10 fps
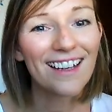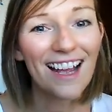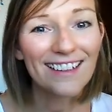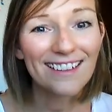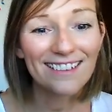
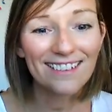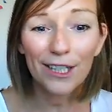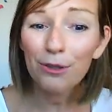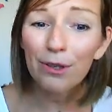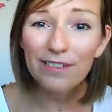and
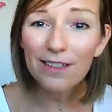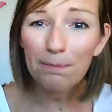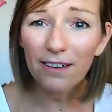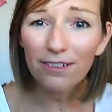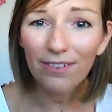it wasn't
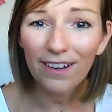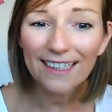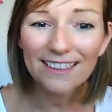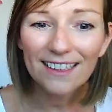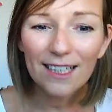
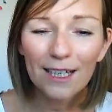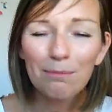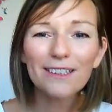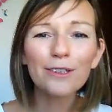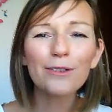perfect,
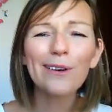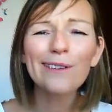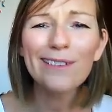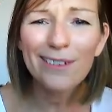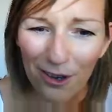but it
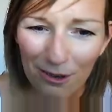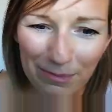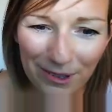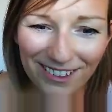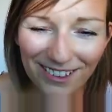was so
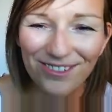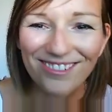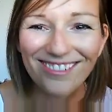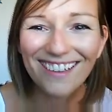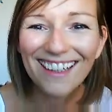
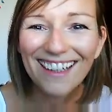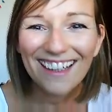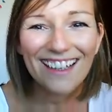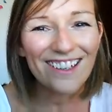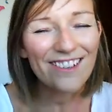beautiful
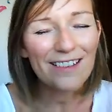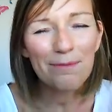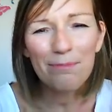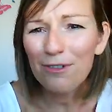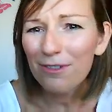that it
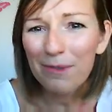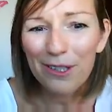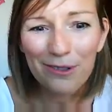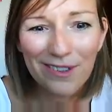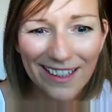just moved me
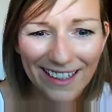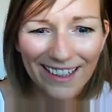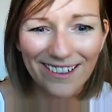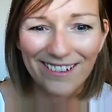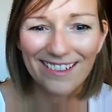to
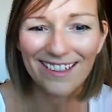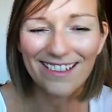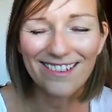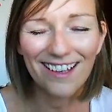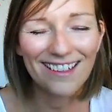tears.
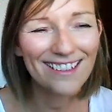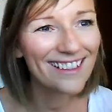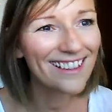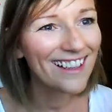It just